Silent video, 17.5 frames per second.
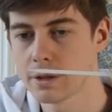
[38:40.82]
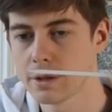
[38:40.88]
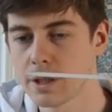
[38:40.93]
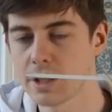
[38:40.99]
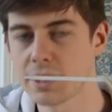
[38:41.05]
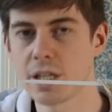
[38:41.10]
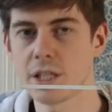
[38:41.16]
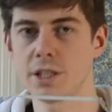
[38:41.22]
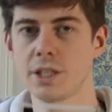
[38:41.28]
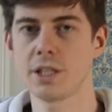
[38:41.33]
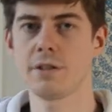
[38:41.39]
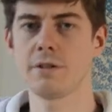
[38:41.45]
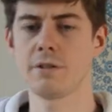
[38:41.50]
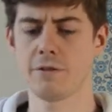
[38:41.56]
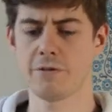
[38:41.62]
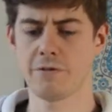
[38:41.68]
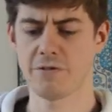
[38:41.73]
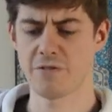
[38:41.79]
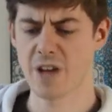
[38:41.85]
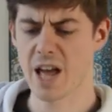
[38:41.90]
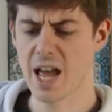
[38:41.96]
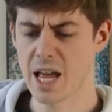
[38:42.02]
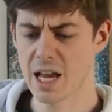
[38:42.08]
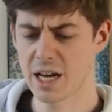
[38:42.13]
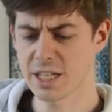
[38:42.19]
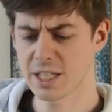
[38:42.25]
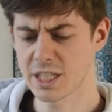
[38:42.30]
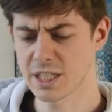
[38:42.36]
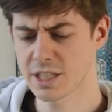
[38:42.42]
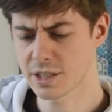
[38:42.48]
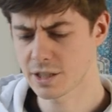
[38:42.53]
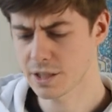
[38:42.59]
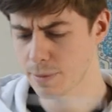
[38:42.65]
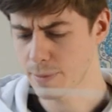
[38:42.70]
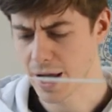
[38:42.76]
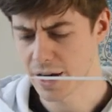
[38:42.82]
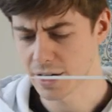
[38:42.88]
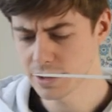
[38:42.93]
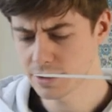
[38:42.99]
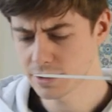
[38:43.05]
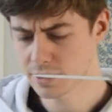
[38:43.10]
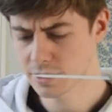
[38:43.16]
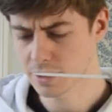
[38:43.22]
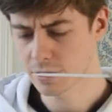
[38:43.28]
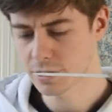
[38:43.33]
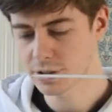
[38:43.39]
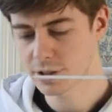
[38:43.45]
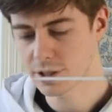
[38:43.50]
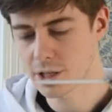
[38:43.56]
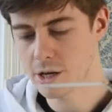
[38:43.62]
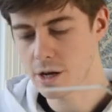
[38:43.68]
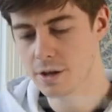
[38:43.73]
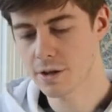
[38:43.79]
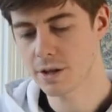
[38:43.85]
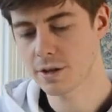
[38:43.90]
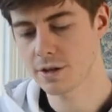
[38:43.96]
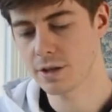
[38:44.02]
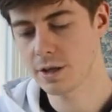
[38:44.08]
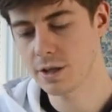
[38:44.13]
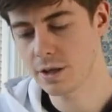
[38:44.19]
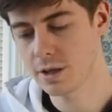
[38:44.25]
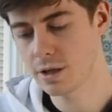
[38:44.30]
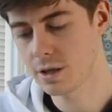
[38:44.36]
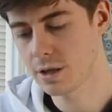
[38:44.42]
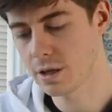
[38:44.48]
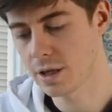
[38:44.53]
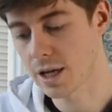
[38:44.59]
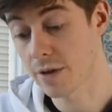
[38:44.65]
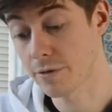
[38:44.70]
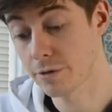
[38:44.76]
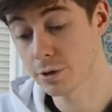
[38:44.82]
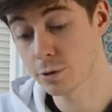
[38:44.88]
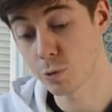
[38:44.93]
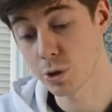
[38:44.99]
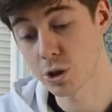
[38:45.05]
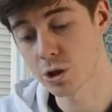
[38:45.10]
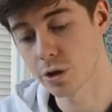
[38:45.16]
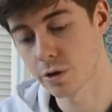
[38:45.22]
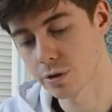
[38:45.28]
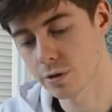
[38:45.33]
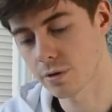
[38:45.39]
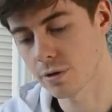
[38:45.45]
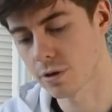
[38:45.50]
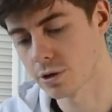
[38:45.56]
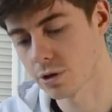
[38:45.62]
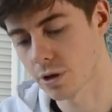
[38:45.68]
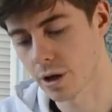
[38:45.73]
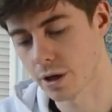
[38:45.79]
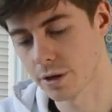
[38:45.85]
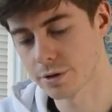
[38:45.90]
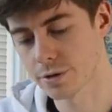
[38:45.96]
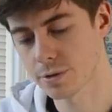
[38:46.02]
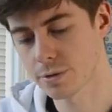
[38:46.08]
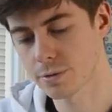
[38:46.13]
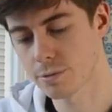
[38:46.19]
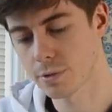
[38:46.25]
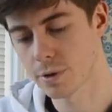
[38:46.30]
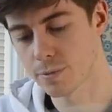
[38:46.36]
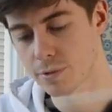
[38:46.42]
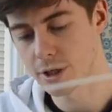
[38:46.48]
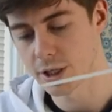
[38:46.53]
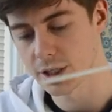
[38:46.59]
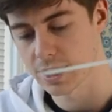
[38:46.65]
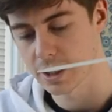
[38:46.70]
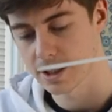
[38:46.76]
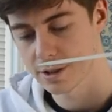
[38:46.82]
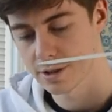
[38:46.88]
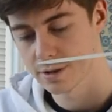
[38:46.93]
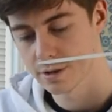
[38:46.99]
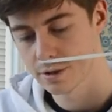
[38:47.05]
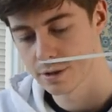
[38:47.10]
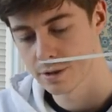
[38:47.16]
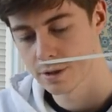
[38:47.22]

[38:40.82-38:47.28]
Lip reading: It's actually fairly decently balanced, honestly. I think the levels we chose for the trials were pretty decent.